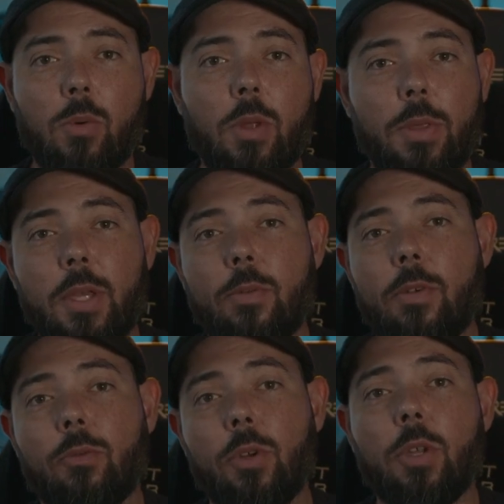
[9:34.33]
one thing
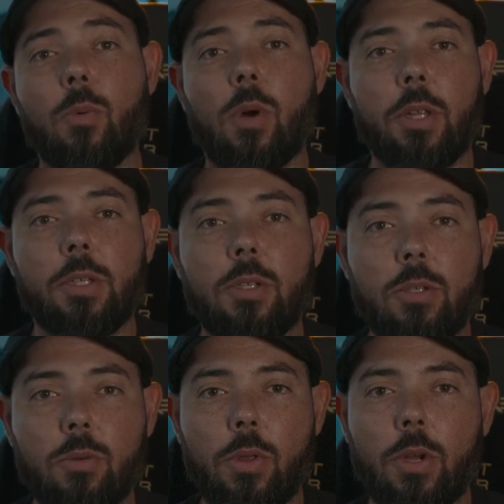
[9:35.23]
we've really wanted to
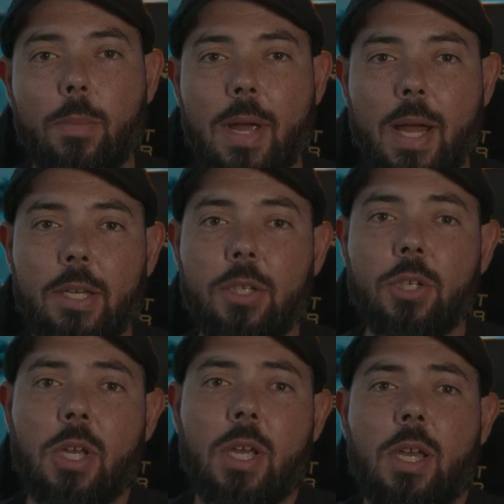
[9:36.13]
do with our package
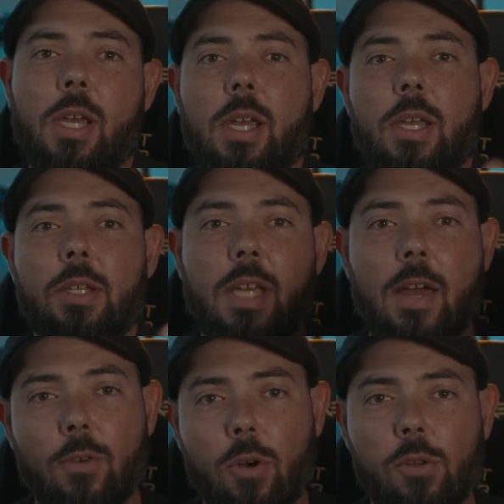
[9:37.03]
is
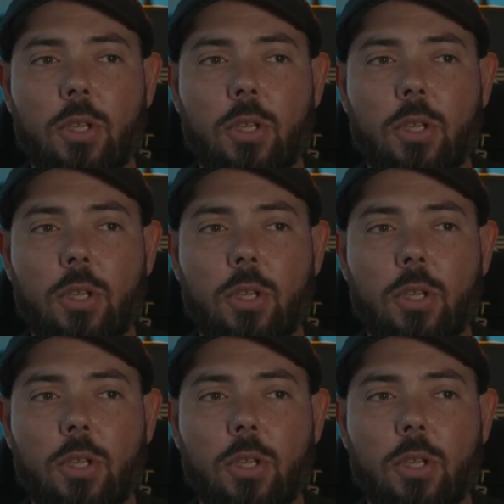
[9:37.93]
have all